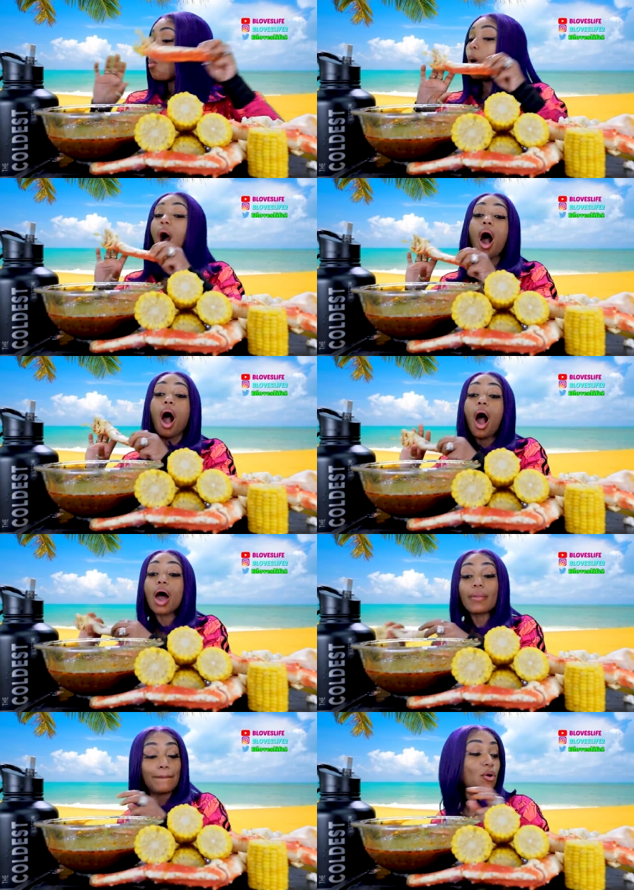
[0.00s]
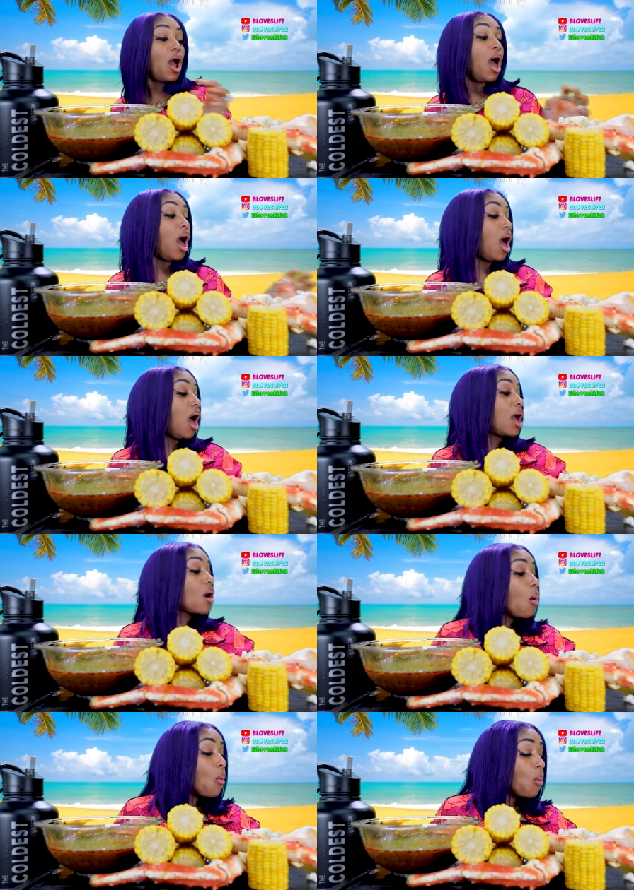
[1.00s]
Water break,
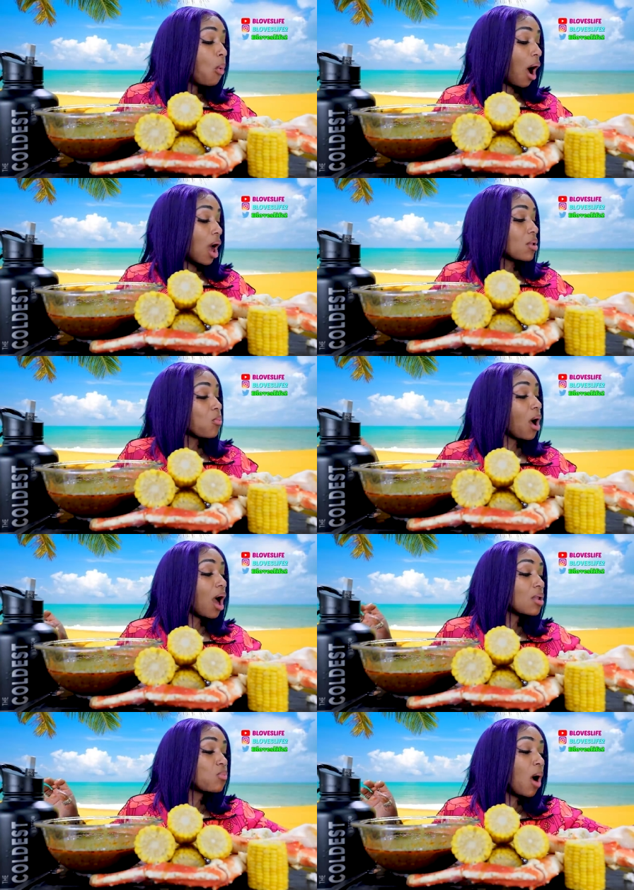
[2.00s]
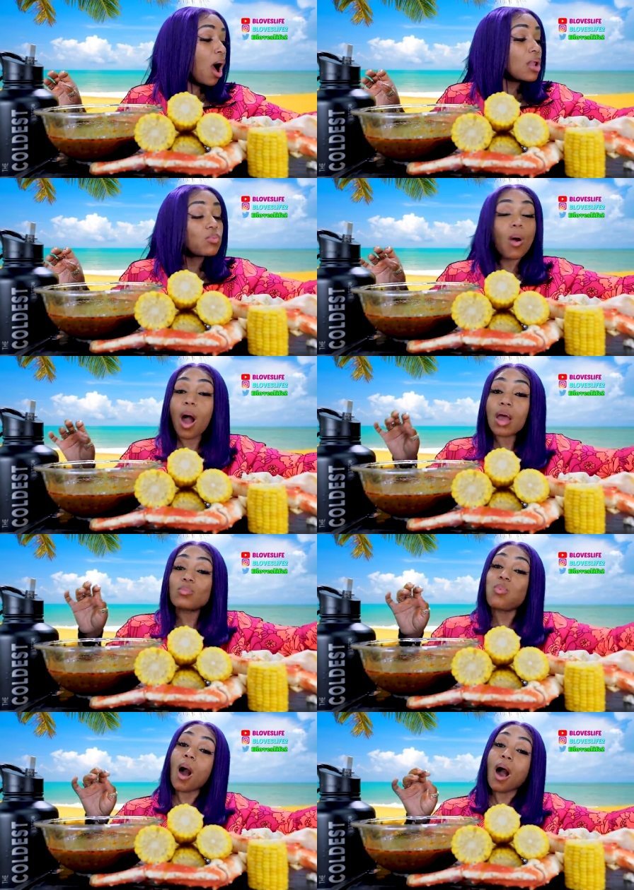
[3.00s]
water, water, water, water,
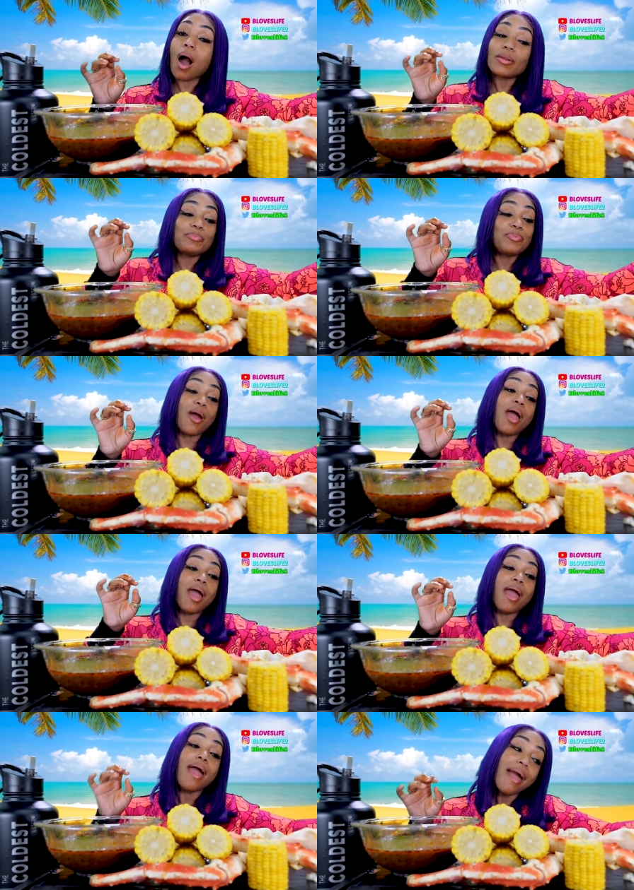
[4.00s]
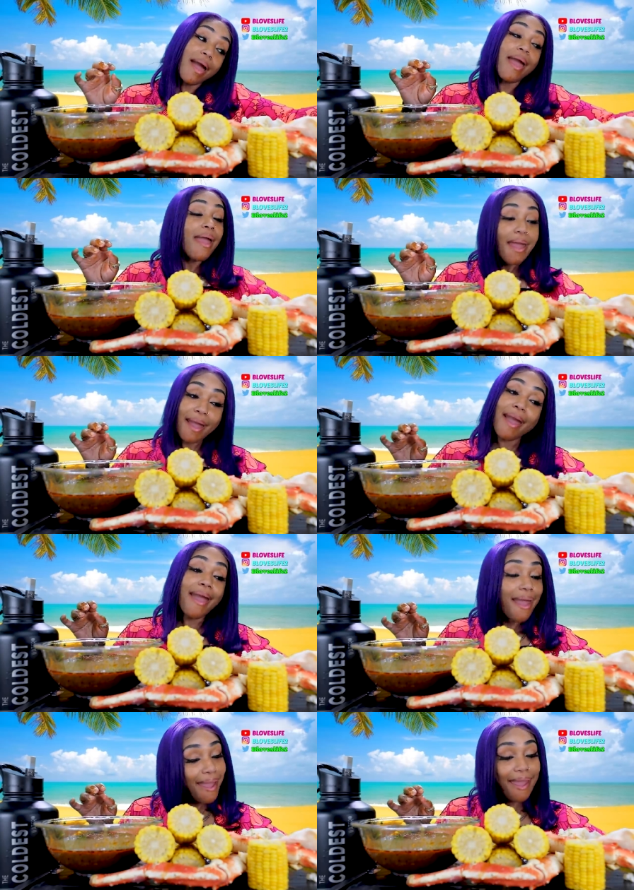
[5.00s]
water break, eh, eh,
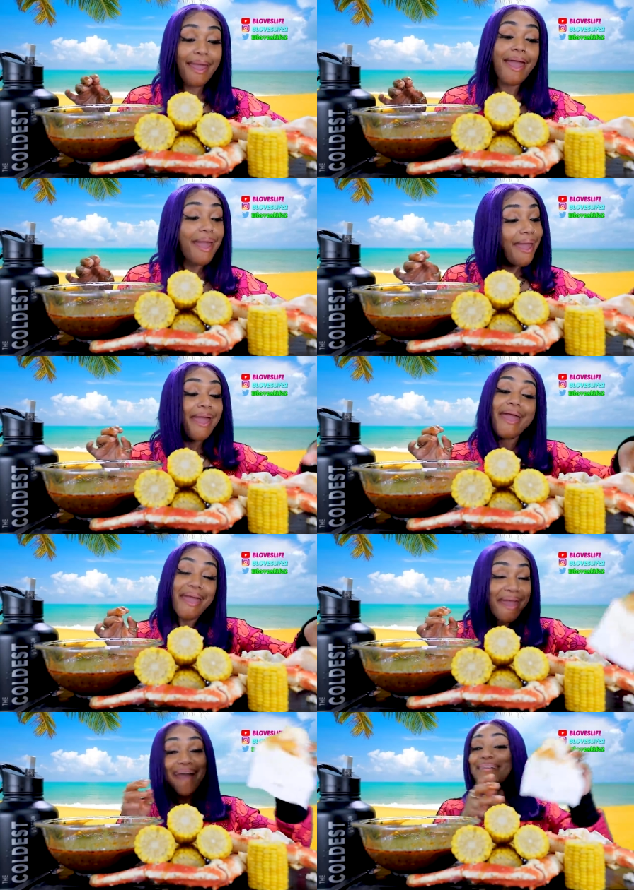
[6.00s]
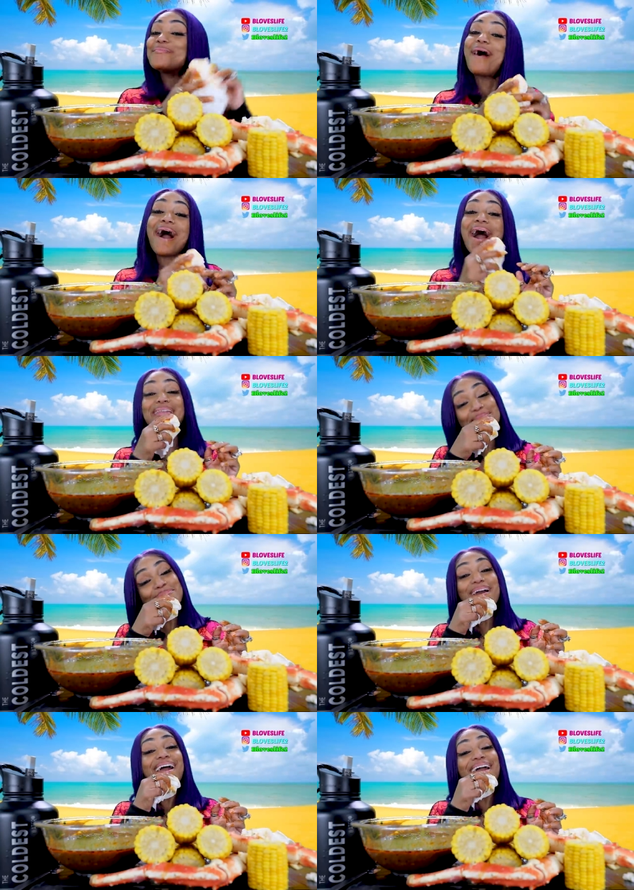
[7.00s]
eh, eh, eh, water
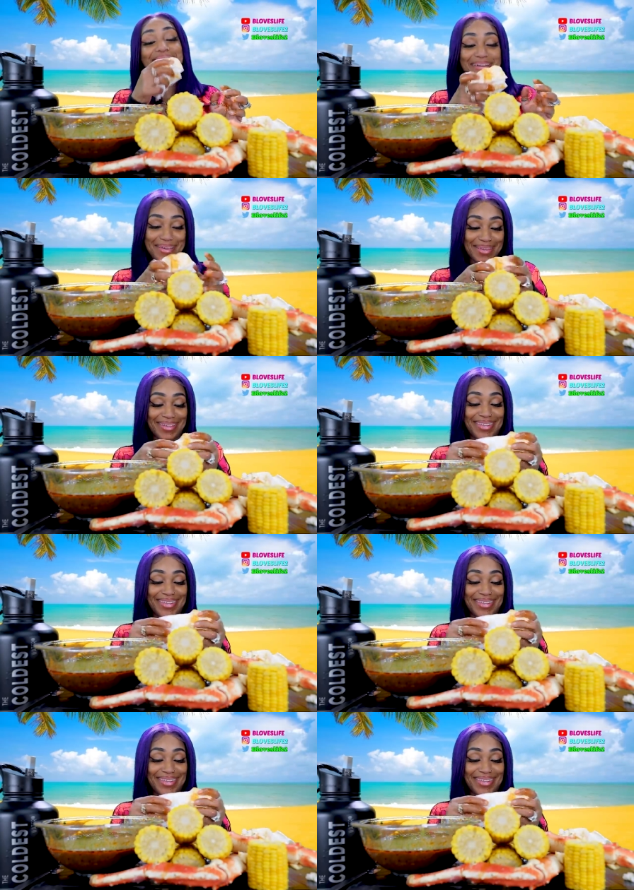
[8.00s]
break.